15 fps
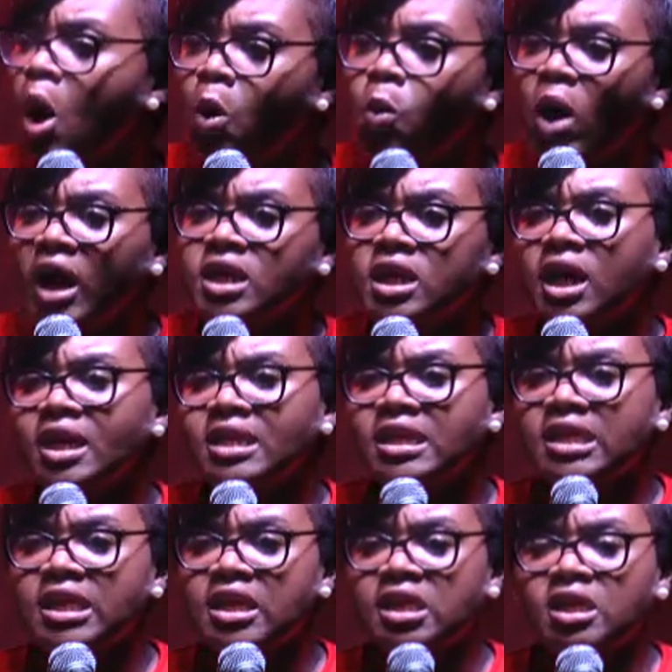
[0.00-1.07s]
one
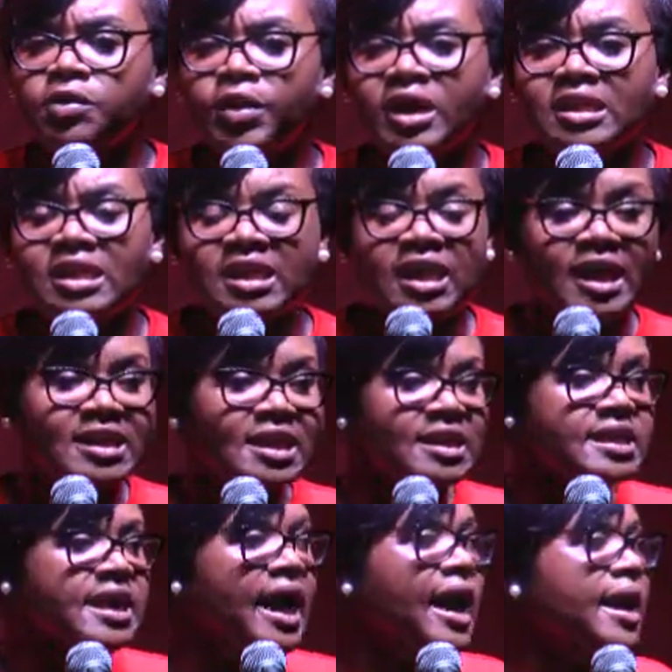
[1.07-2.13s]
constituency at a
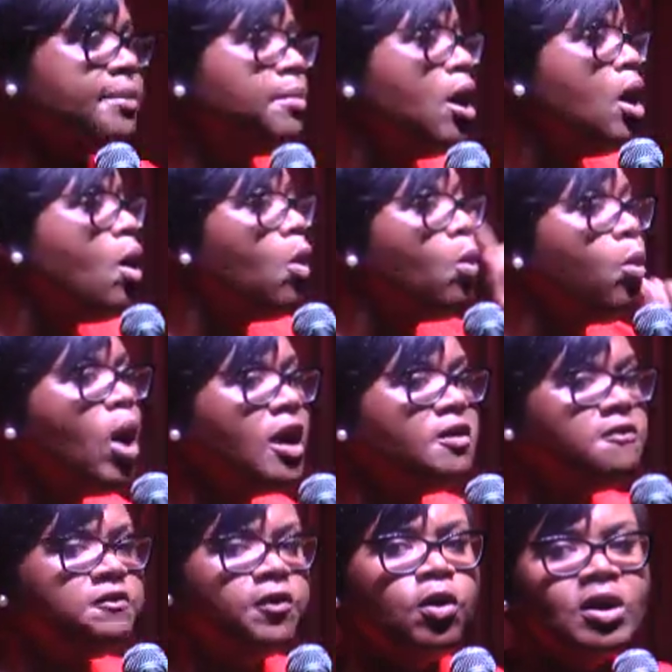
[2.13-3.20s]
time,
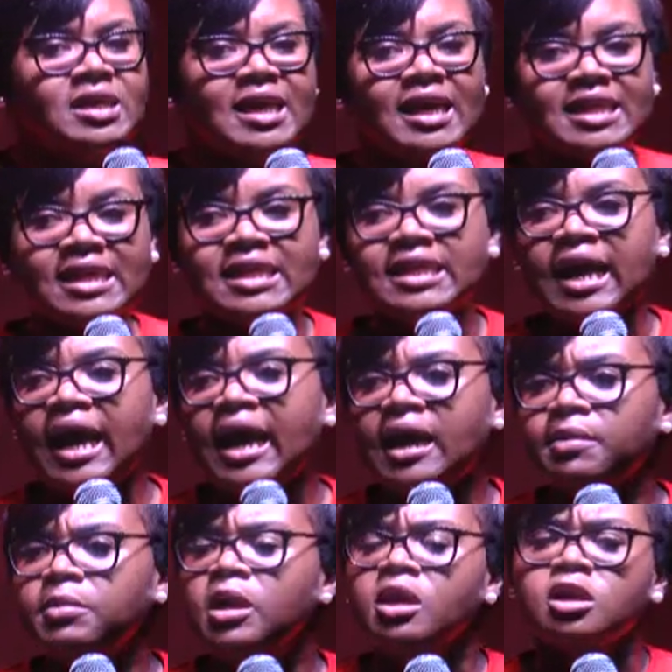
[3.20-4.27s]
one vote at a
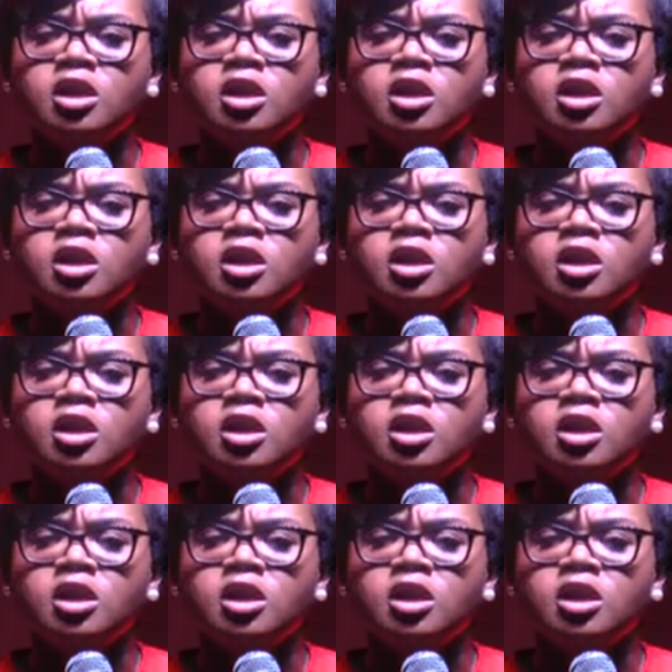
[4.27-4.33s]
time.